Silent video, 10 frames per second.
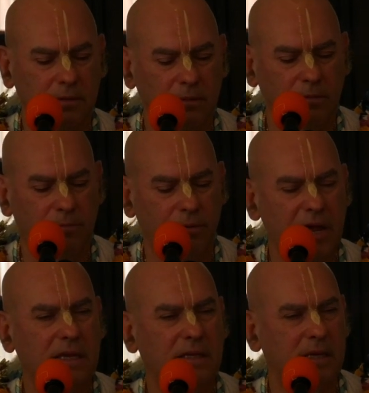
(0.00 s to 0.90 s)

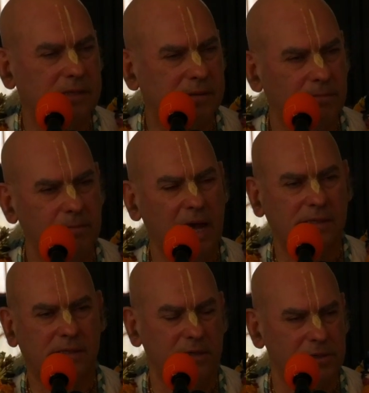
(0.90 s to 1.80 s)
bring this
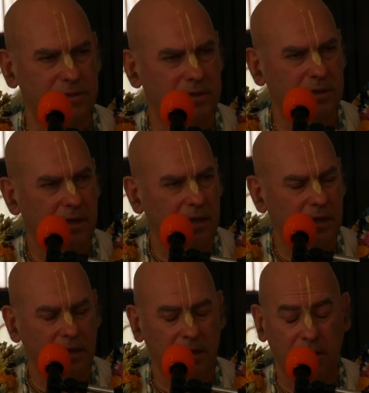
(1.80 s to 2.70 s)
message,
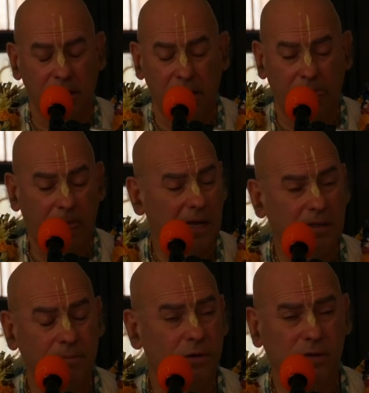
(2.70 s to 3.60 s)
are
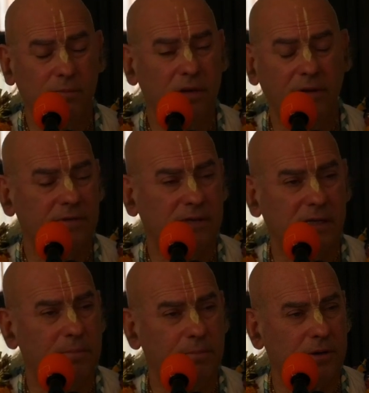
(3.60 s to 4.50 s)
the most
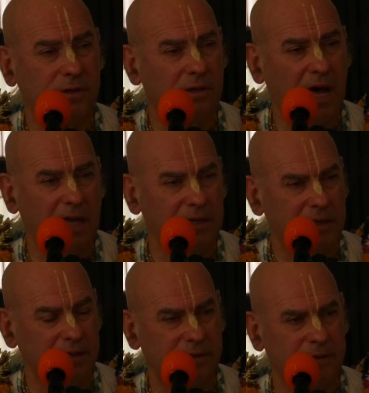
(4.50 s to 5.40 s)
munificent
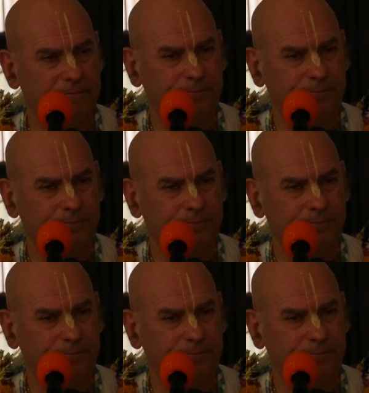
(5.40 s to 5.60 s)
personalities,